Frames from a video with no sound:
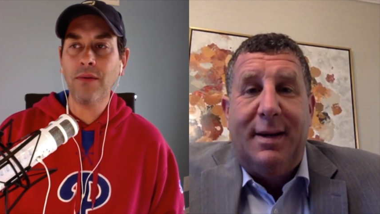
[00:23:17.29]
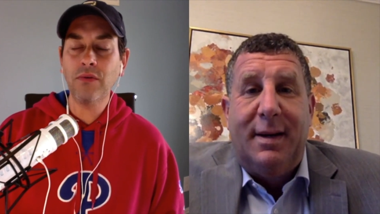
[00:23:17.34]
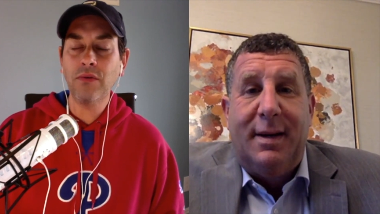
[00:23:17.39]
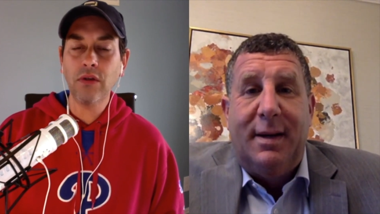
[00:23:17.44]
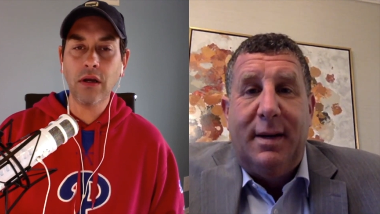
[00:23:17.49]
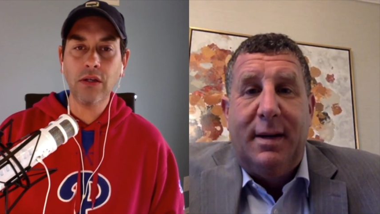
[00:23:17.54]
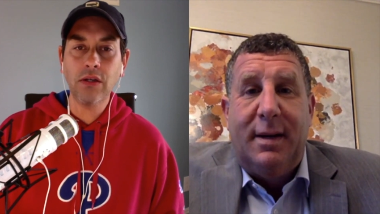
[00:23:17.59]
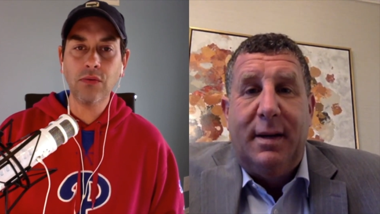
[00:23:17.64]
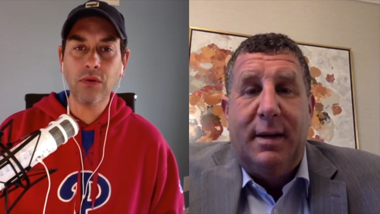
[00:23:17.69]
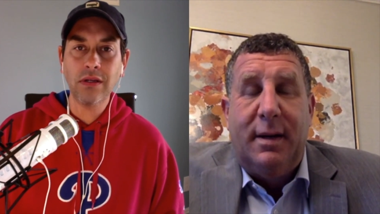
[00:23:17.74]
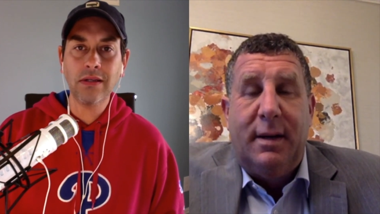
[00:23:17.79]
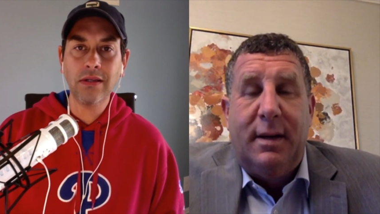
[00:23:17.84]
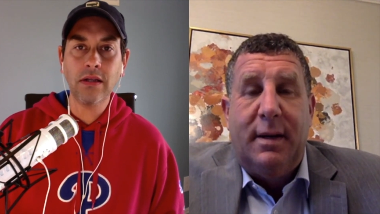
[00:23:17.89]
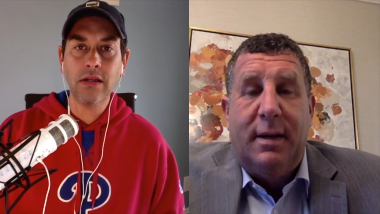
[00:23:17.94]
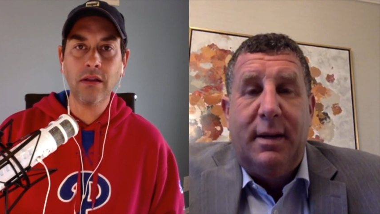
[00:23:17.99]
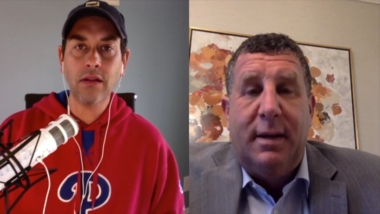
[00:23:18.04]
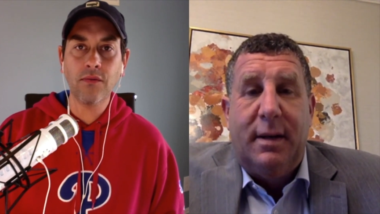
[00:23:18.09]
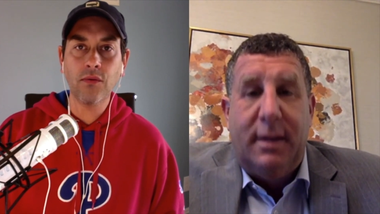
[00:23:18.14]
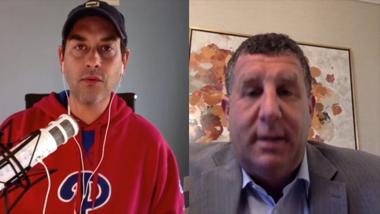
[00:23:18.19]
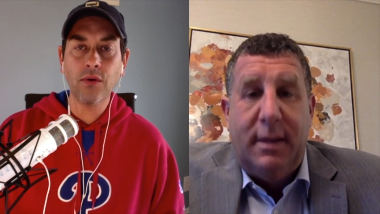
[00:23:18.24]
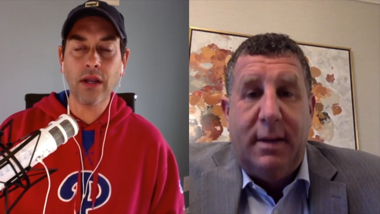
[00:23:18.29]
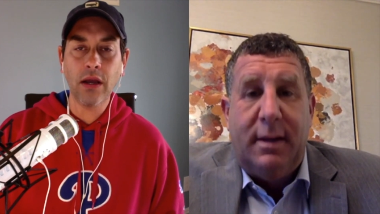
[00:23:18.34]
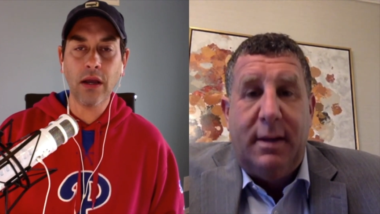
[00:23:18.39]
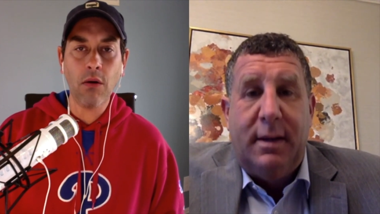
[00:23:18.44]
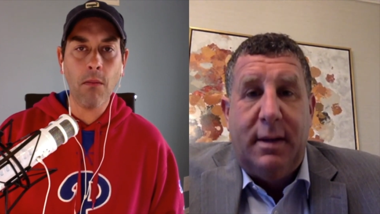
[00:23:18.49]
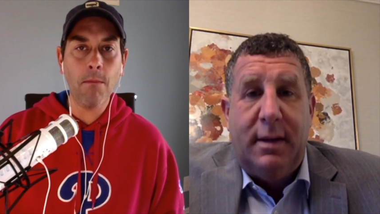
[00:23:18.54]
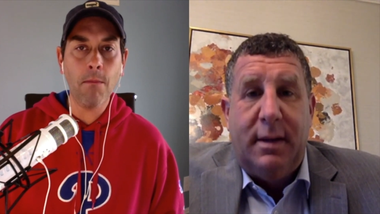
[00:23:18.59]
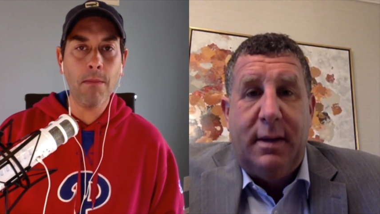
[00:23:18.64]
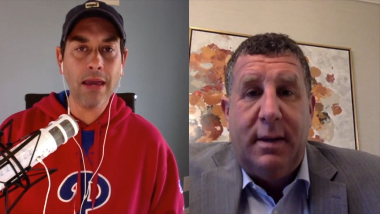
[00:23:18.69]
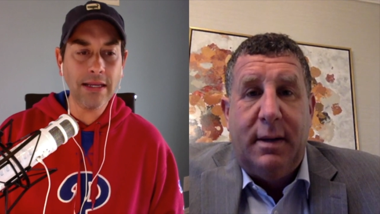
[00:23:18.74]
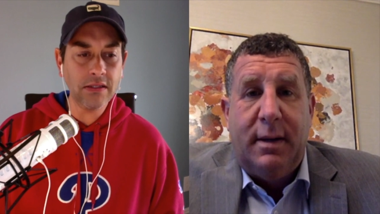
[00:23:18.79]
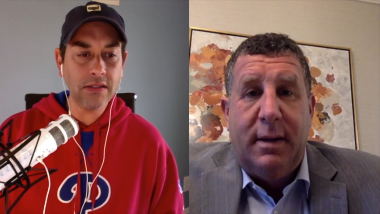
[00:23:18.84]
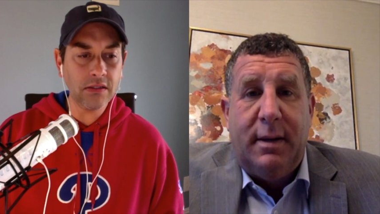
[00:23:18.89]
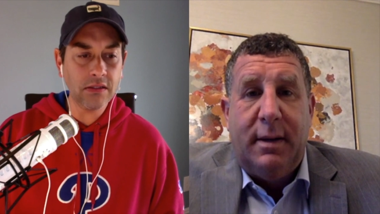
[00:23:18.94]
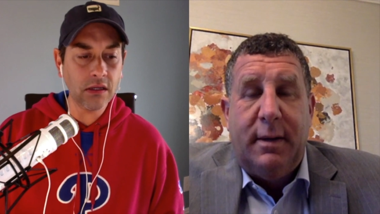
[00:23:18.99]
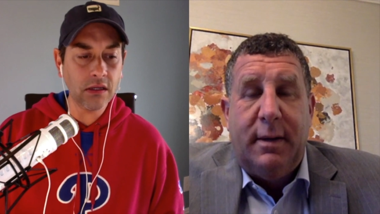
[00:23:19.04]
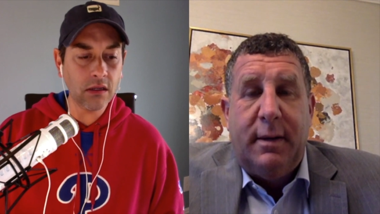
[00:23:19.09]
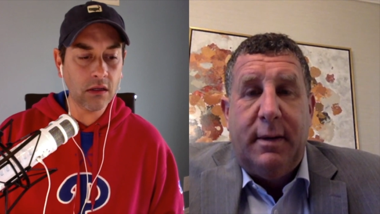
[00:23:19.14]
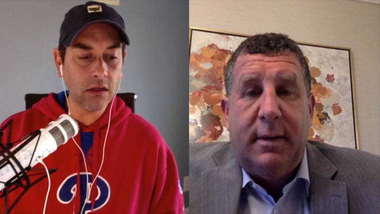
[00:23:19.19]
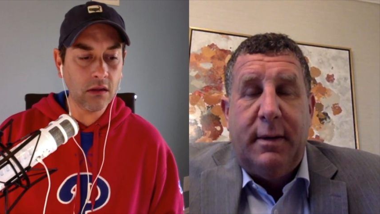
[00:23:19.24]
Speaker 1: Just, i just want to tell everyone how
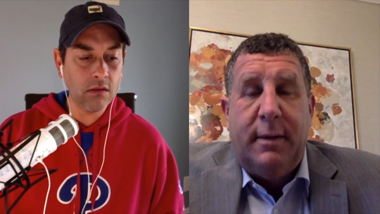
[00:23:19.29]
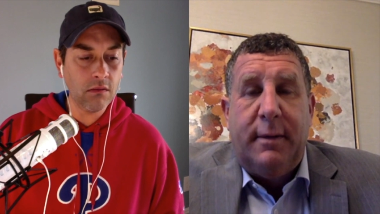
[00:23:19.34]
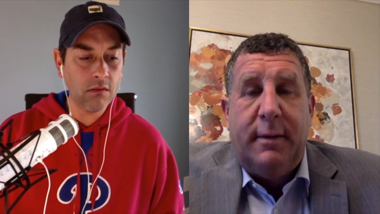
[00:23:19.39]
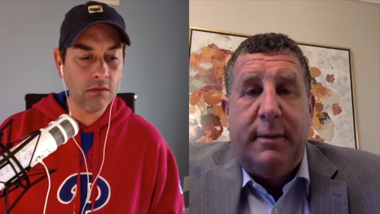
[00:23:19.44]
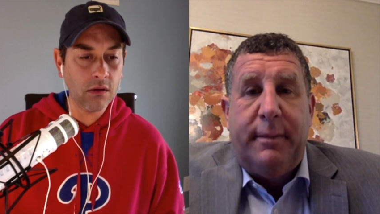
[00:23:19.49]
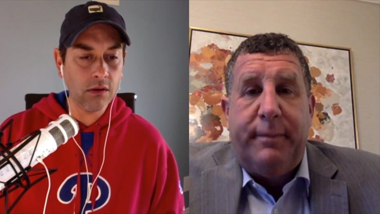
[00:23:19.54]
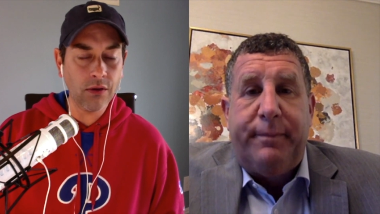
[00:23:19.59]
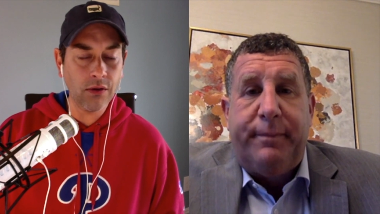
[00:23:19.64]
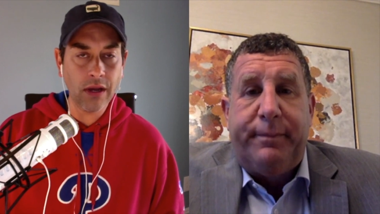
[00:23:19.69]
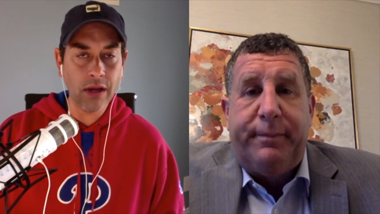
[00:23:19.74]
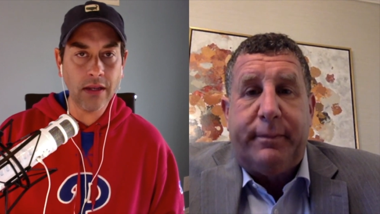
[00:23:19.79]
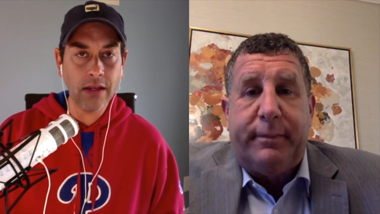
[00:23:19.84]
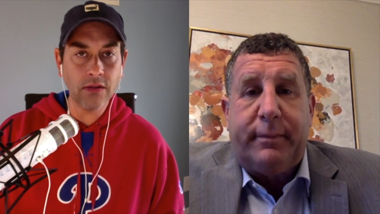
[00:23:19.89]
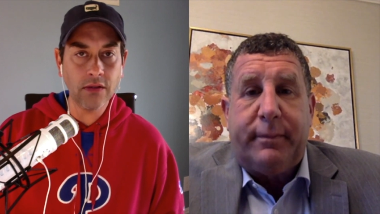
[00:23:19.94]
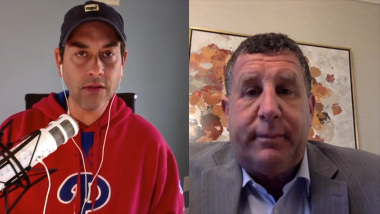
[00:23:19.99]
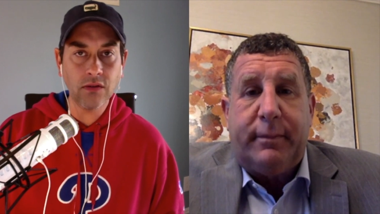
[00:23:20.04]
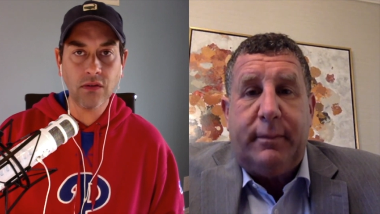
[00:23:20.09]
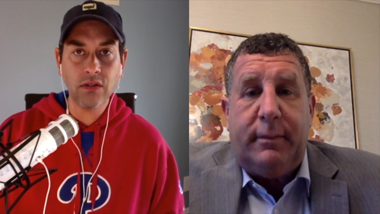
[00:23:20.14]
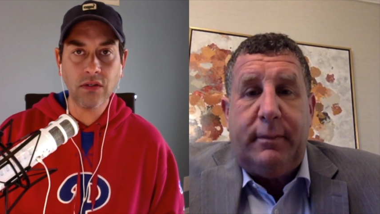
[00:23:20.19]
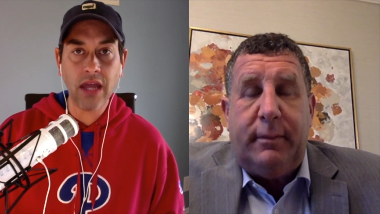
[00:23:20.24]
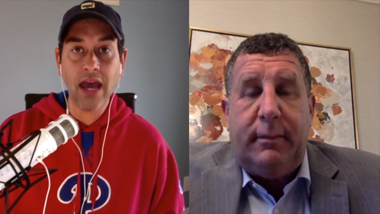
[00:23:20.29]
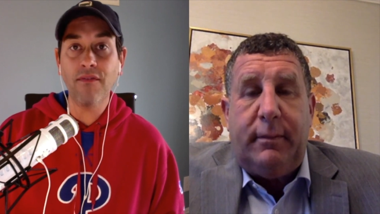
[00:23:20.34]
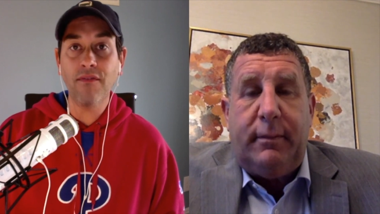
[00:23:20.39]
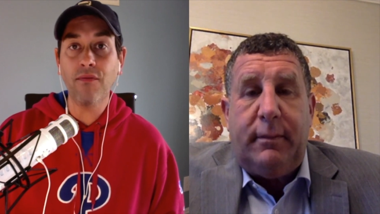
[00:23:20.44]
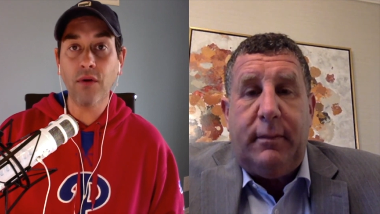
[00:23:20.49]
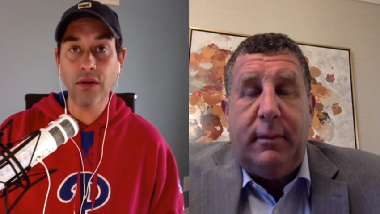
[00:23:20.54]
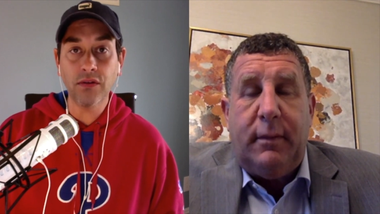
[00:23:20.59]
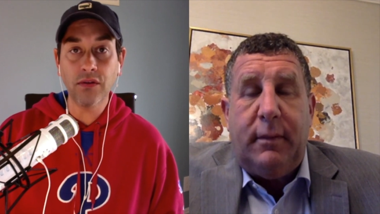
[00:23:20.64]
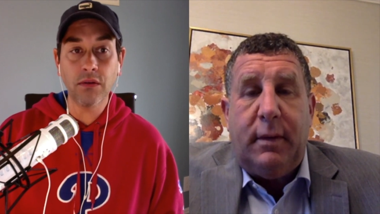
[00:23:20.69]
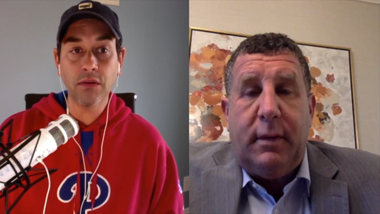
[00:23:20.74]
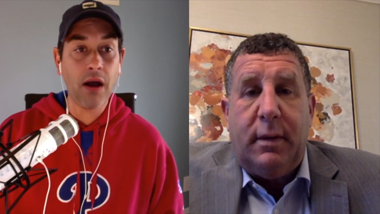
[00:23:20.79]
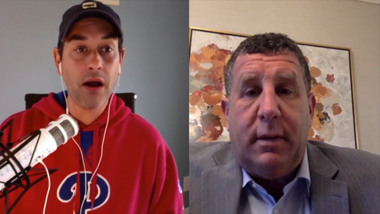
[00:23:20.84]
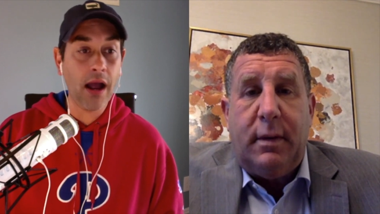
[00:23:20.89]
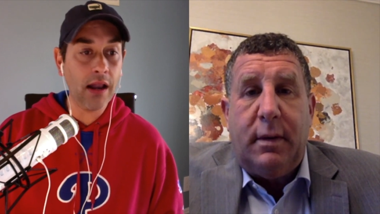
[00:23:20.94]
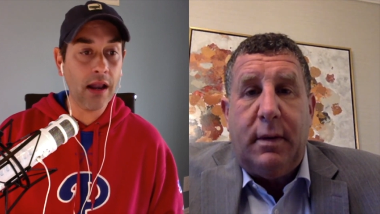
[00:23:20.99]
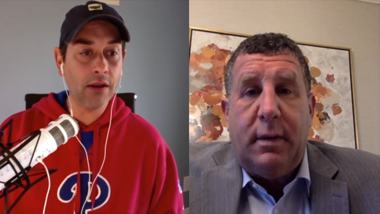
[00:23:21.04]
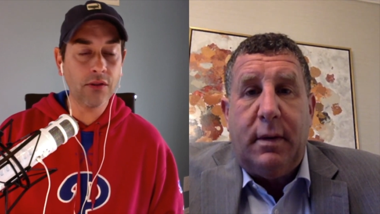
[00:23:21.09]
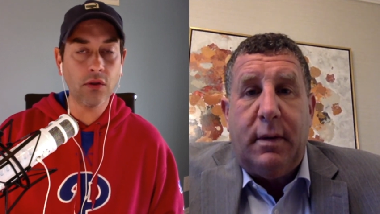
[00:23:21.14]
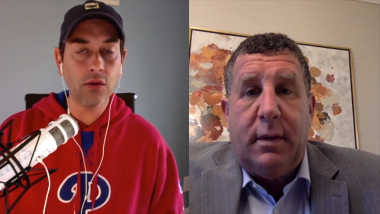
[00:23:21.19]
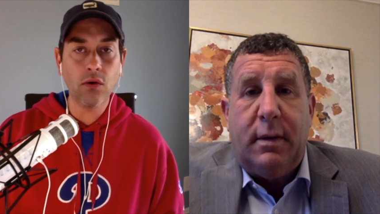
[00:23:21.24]
amazing the United staff was, the
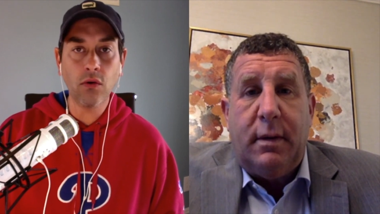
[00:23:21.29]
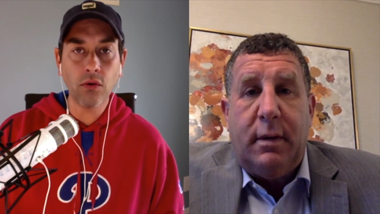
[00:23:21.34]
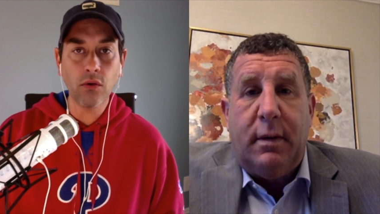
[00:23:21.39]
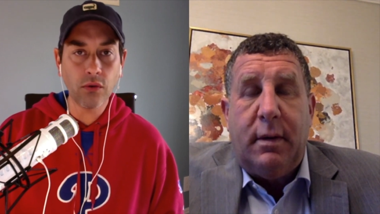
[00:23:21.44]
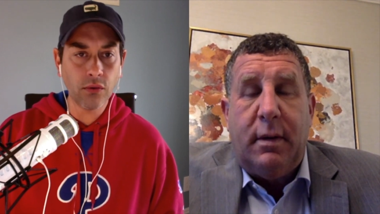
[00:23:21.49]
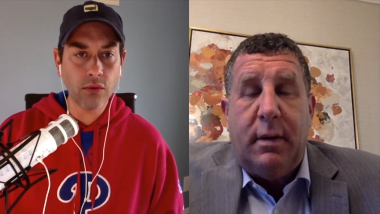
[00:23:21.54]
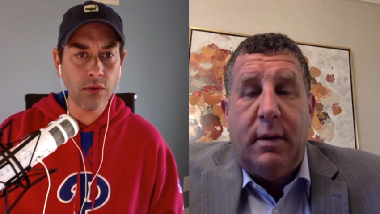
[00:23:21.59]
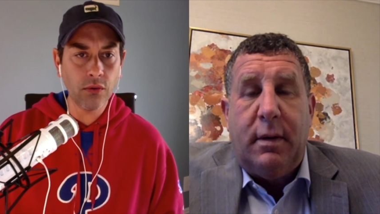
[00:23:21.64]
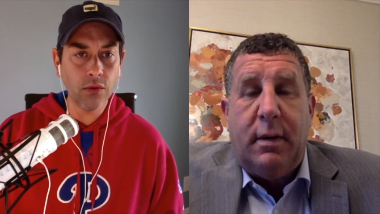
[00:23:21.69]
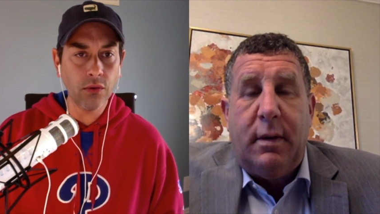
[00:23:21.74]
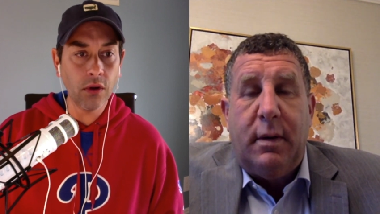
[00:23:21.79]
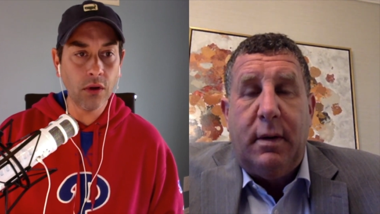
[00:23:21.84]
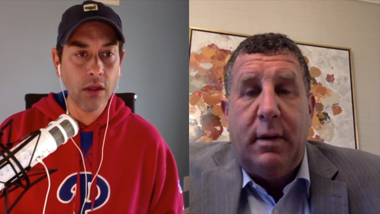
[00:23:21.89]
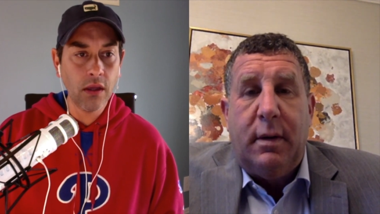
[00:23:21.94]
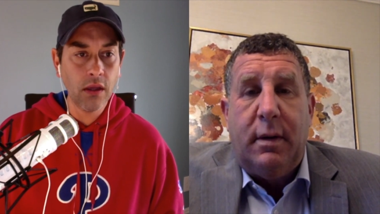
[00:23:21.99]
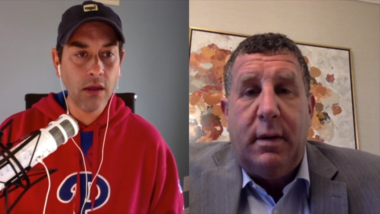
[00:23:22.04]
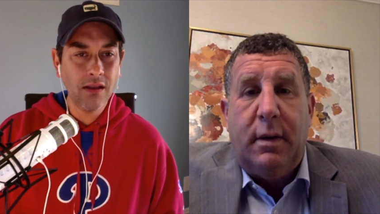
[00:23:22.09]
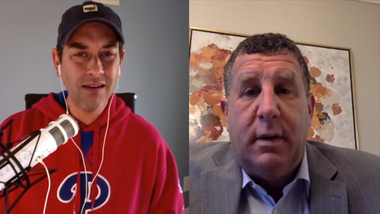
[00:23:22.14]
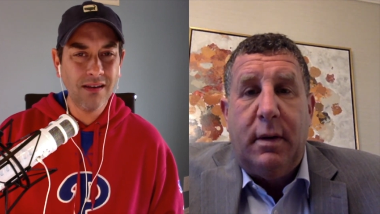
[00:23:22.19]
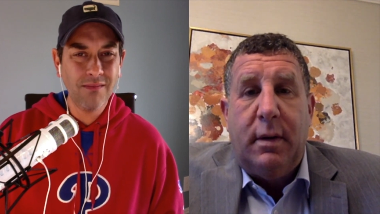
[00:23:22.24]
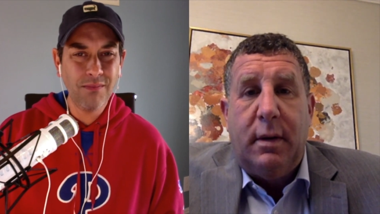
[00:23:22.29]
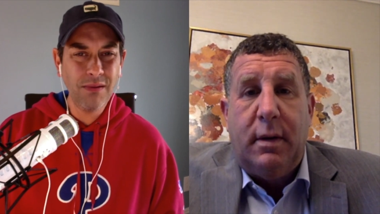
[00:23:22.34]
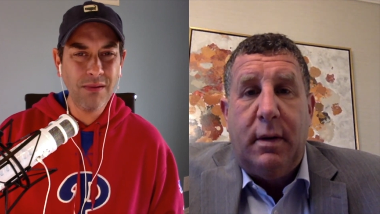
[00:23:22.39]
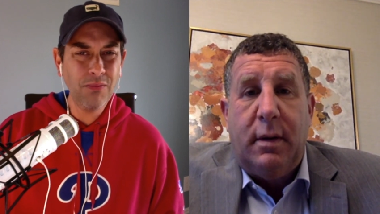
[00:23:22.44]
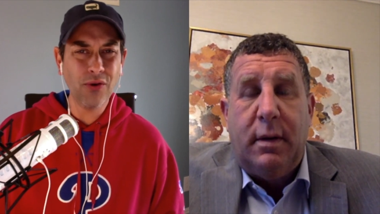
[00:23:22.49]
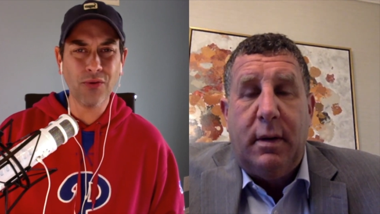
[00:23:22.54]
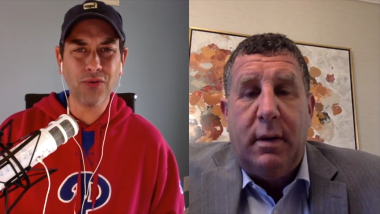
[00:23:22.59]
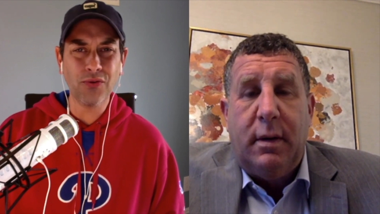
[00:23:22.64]
pilot, the whole crew. People